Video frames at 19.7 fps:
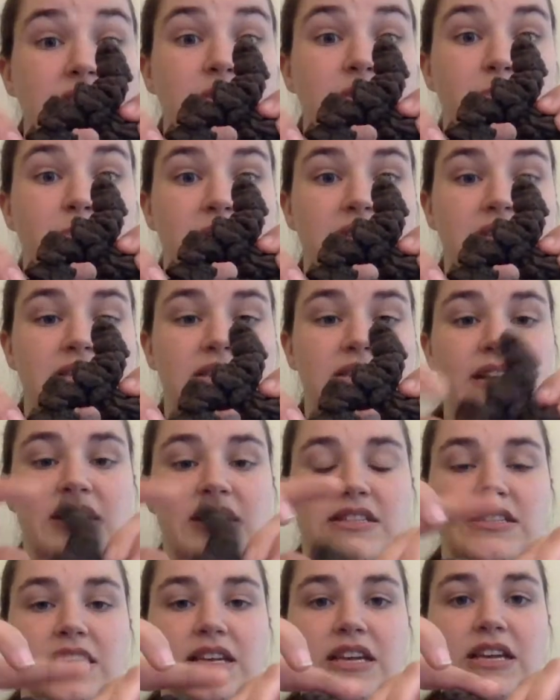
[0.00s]
but instead
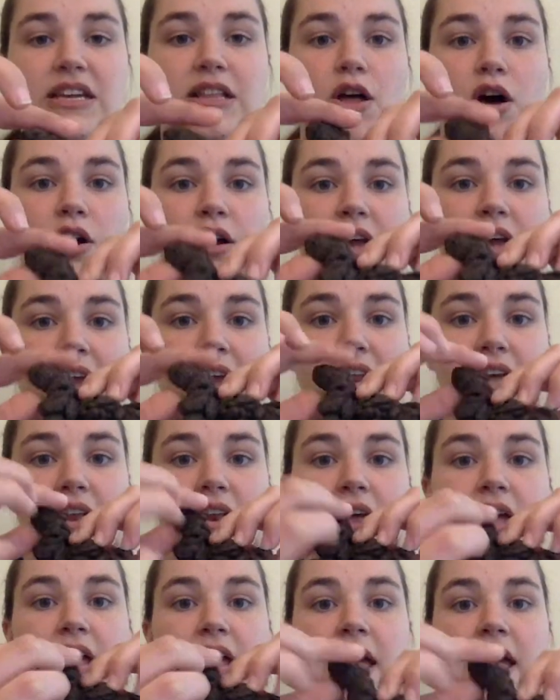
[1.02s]
it's elongated
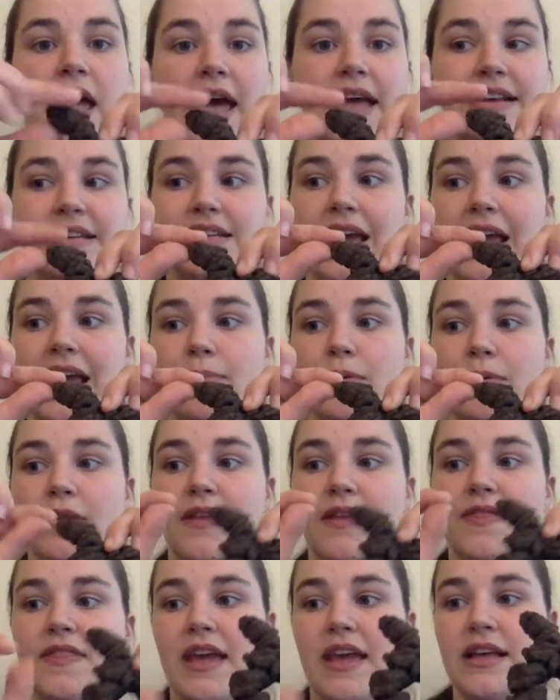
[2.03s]
and tapered
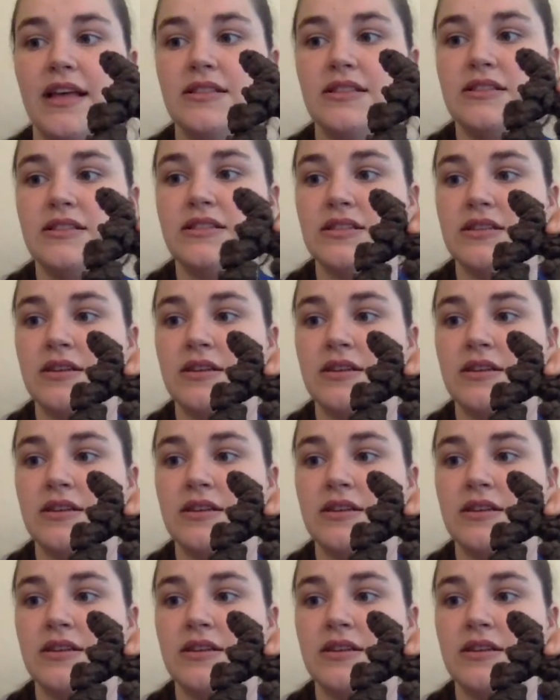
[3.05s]
at the ends.